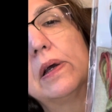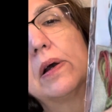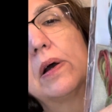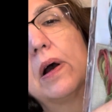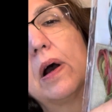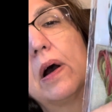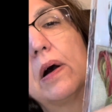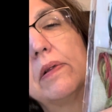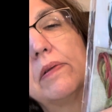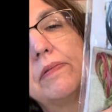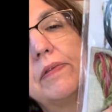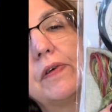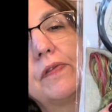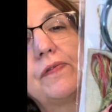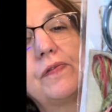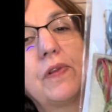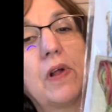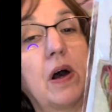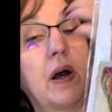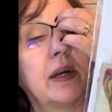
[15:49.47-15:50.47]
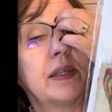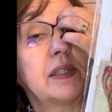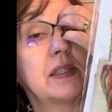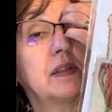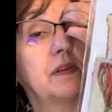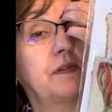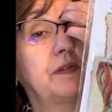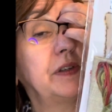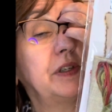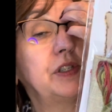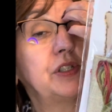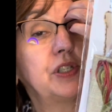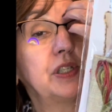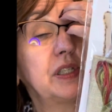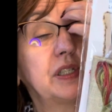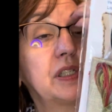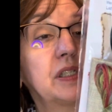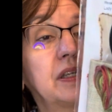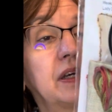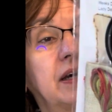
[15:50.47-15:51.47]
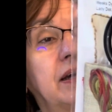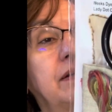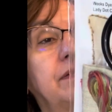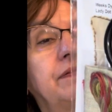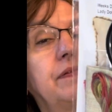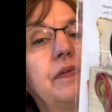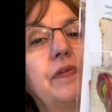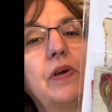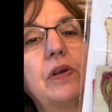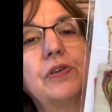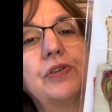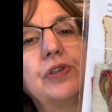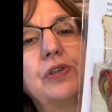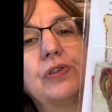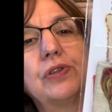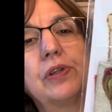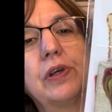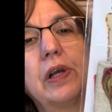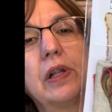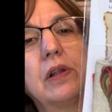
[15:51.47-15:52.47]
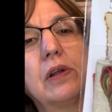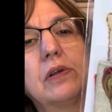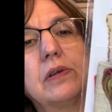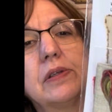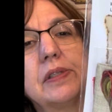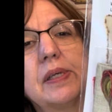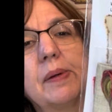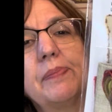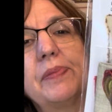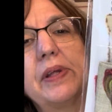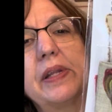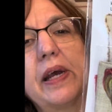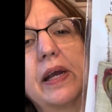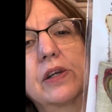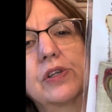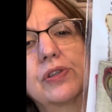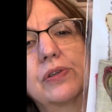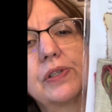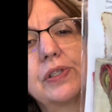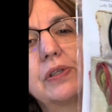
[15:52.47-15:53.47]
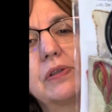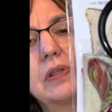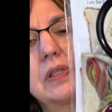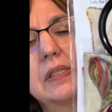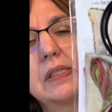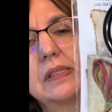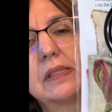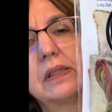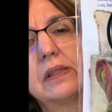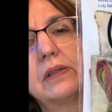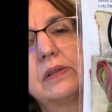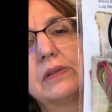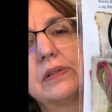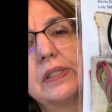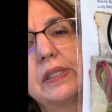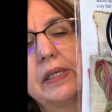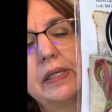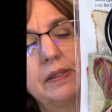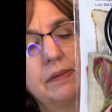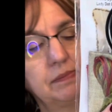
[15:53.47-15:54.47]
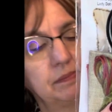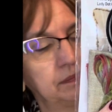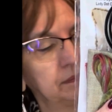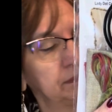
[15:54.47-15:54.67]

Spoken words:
all of the floss, the finishing stuff, and there's usually a little something extra. So this is a little tin.